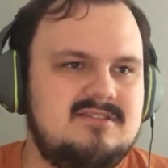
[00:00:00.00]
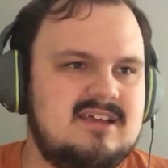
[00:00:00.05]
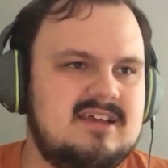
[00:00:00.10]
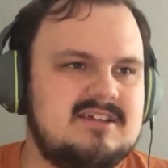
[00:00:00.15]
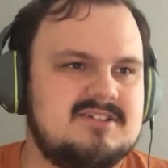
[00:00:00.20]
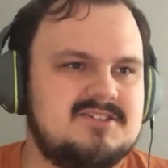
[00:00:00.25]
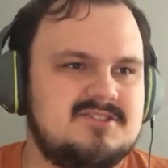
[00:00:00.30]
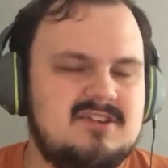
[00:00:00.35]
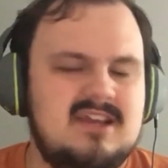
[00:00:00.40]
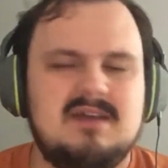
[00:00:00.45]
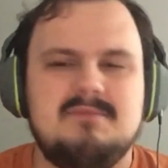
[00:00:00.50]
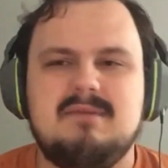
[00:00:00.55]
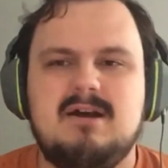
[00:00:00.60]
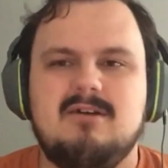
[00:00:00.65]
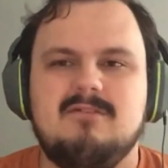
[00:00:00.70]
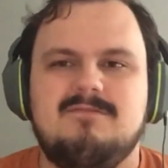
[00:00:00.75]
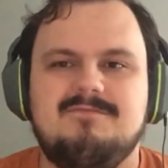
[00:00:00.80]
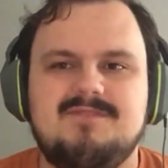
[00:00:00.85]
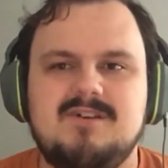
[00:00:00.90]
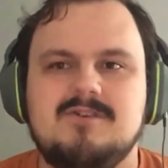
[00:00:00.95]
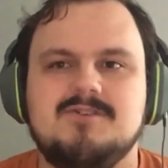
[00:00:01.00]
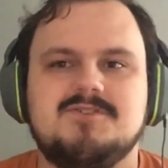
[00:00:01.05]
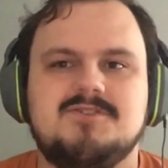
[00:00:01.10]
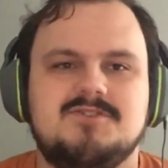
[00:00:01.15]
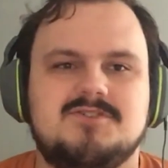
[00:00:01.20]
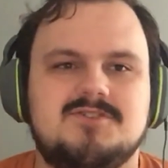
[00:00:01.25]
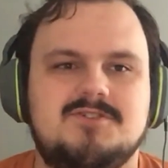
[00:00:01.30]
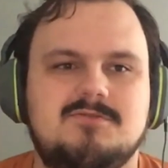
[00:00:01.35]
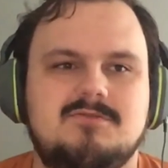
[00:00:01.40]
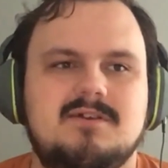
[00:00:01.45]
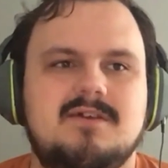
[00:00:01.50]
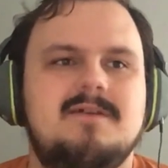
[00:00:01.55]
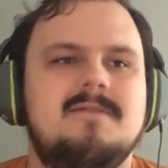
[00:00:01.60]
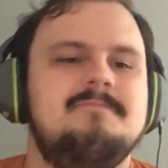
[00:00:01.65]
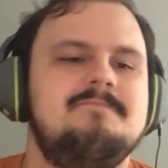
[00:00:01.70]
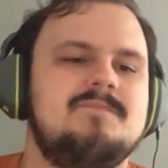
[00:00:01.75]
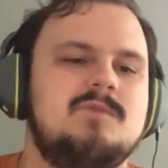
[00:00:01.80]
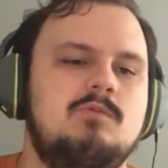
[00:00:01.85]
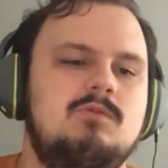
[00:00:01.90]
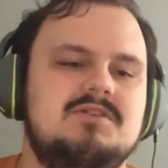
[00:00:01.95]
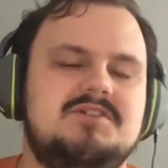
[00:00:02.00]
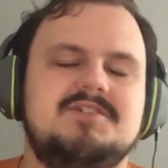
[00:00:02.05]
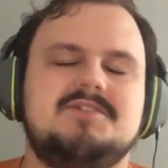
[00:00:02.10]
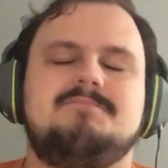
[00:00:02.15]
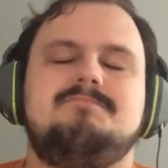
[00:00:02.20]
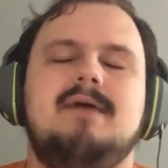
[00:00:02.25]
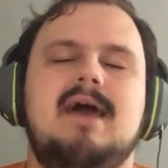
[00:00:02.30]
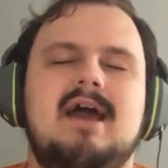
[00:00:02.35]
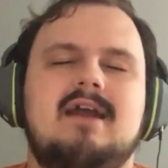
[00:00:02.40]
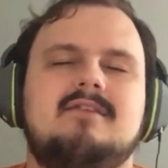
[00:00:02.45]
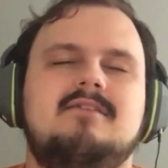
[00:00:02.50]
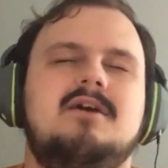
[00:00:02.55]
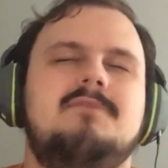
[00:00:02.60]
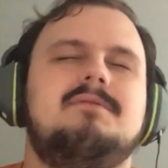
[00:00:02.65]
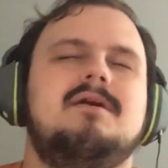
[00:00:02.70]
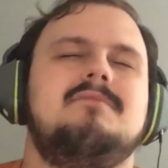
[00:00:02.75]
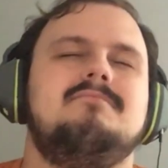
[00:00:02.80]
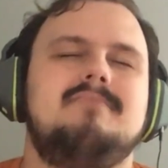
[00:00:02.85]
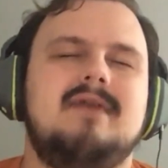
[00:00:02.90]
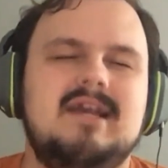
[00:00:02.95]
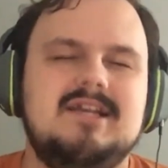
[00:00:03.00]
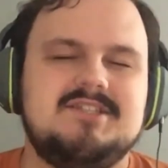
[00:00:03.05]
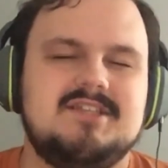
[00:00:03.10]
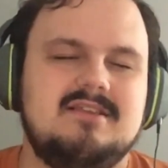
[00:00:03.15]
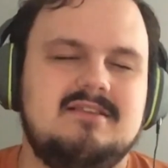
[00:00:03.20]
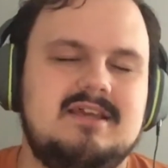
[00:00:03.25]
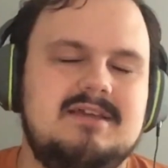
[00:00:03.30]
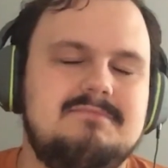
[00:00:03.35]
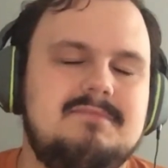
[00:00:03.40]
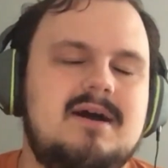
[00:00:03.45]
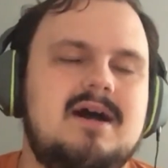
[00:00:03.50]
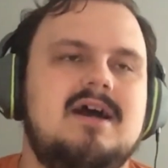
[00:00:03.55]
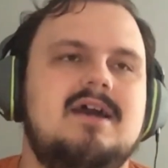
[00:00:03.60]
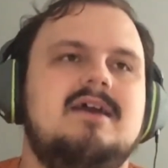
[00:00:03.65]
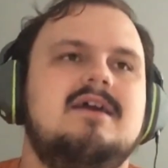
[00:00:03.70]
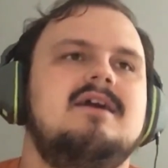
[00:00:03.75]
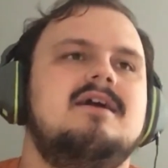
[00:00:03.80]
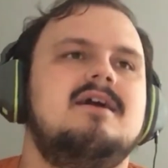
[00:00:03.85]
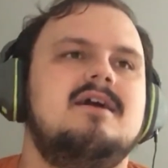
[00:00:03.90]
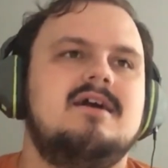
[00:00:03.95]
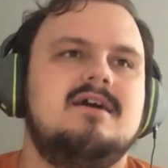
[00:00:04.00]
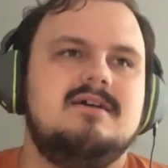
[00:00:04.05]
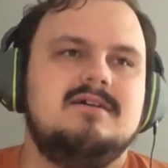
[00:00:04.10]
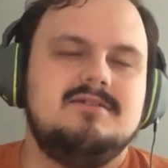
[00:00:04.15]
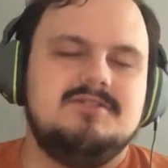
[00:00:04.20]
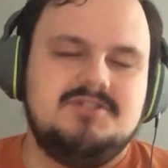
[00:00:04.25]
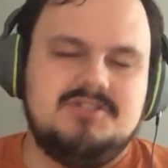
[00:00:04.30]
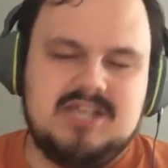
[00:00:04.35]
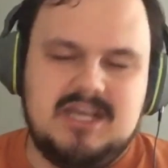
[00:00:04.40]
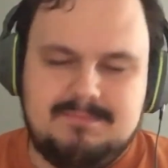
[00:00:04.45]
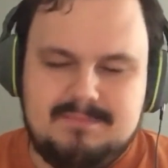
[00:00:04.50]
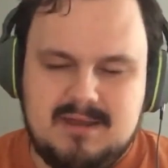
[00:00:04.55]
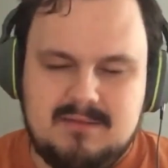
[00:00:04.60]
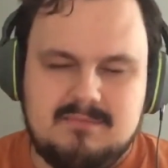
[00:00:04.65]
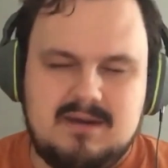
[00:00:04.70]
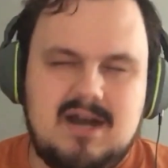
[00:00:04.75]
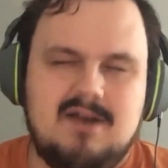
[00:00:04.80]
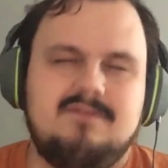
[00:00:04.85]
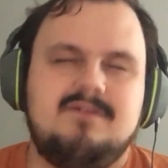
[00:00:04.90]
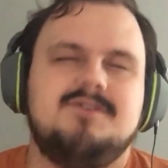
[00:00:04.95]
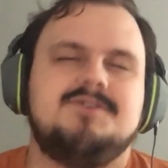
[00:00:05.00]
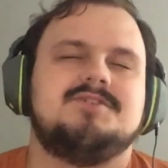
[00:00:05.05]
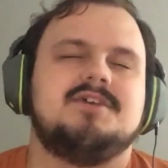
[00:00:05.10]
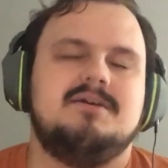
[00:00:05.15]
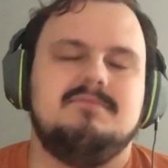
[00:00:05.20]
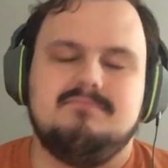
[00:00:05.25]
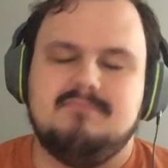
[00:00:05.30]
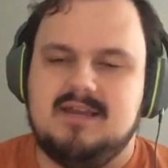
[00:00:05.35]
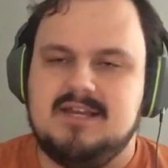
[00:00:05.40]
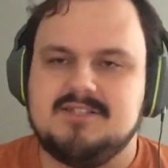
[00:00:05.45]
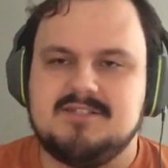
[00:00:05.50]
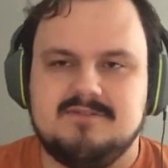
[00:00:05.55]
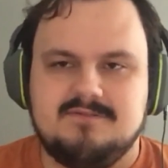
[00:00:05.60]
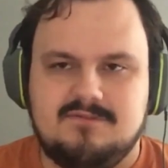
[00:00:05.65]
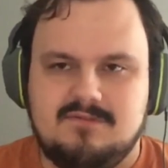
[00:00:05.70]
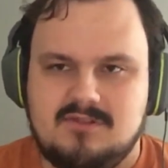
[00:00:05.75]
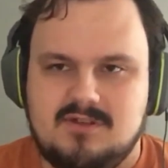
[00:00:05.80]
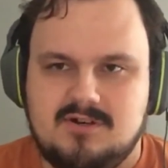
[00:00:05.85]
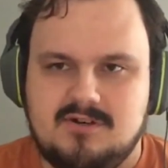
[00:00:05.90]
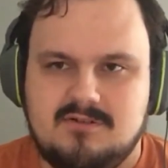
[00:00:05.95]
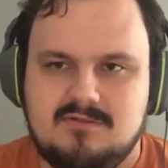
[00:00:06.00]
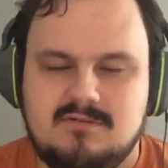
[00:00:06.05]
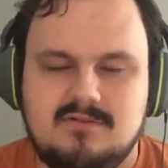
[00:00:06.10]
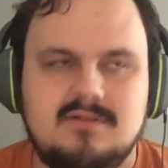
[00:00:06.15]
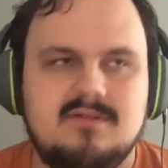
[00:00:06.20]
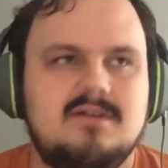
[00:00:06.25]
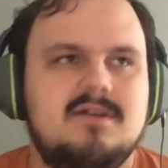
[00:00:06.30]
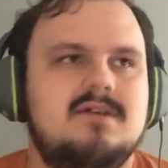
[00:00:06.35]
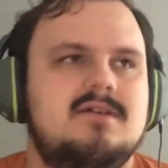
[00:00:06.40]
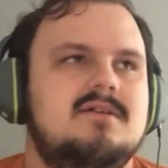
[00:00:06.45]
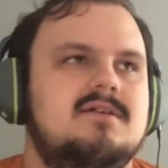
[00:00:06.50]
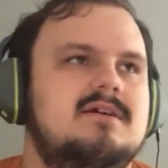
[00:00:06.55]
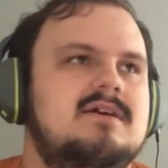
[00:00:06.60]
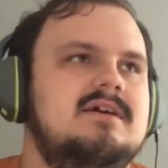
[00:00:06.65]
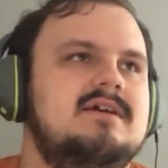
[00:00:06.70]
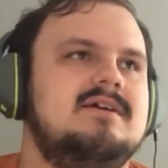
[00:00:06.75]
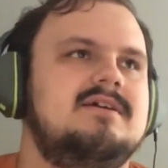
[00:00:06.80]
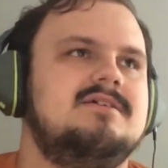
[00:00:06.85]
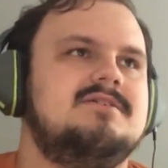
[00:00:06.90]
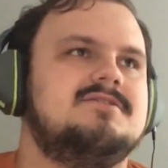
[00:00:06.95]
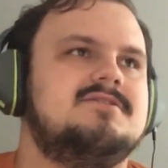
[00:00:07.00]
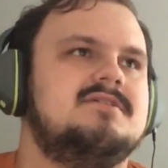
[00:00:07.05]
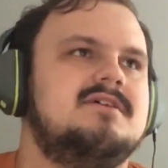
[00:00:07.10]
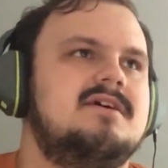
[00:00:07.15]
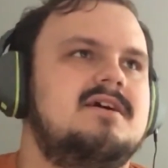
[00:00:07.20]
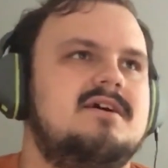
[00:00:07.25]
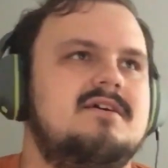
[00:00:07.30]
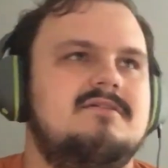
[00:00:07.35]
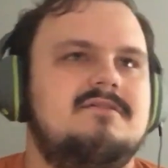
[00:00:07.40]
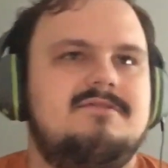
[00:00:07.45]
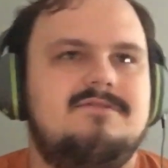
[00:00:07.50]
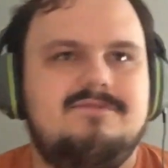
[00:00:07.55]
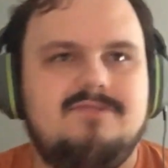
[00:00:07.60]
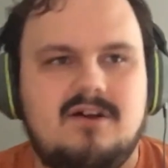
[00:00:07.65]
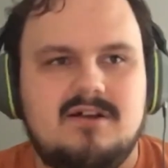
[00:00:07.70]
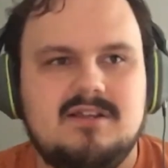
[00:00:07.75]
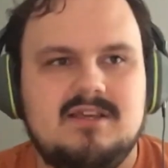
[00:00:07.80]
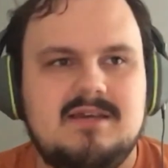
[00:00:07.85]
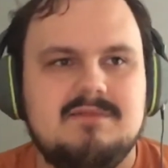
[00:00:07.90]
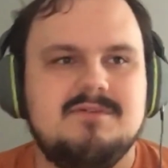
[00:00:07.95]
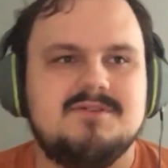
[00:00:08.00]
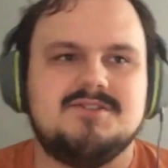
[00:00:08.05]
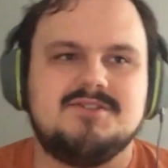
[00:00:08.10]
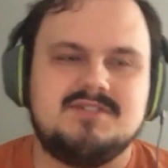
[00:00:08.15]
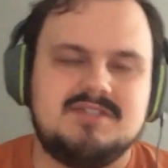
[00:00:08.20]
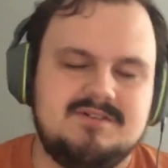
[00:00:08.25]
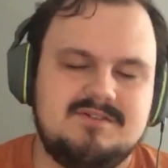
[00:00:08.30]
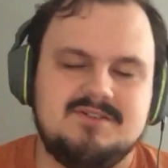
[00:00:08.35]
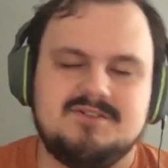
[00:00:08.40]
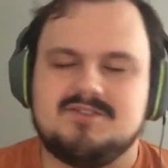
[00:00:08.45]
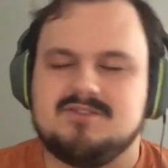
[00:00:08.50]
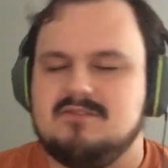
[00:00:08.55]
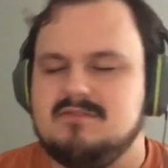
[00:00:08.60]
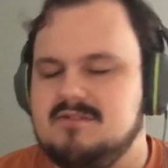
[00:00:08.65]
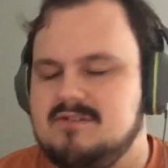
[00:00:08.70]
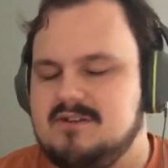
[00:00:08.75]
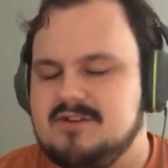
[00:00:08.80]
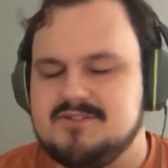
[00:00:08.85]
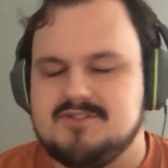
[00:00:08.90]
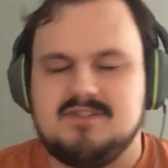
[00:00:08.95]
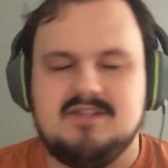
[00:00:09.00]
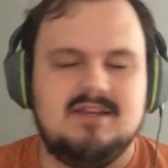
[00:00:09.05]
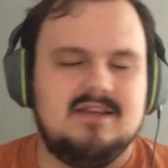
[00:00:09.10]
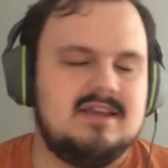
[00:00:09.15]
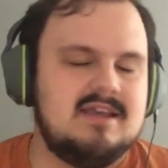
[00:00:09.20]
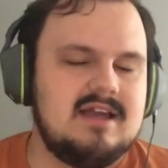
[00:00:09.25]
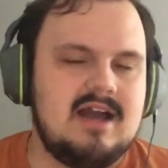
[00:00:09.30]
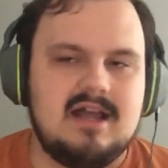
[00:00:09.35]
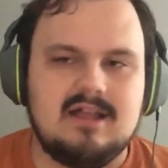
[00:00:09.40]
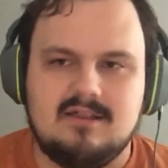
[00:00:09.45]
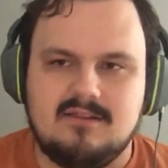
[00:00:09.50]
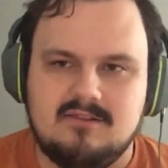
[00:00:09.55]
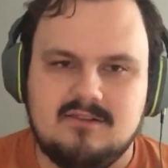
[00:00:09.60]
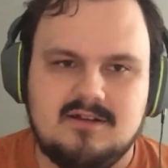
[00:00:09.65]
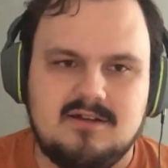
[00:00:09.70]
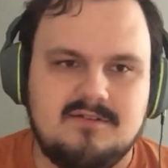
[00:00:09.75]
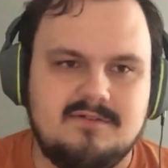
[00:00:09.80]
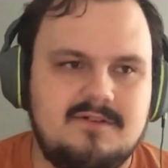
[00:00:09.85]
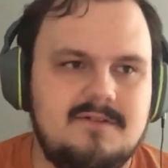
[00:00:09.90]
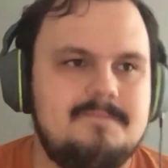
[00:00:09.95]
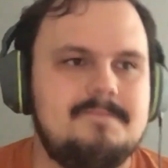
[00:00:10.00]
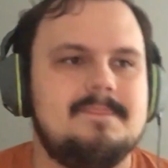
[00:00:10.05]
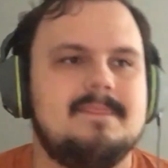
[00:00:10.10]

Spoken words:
slight amount of fierceness to it, which is backed up amazingly by JPEGMAFIA's amazing flow, his funny but serious lyrics that you gotta love.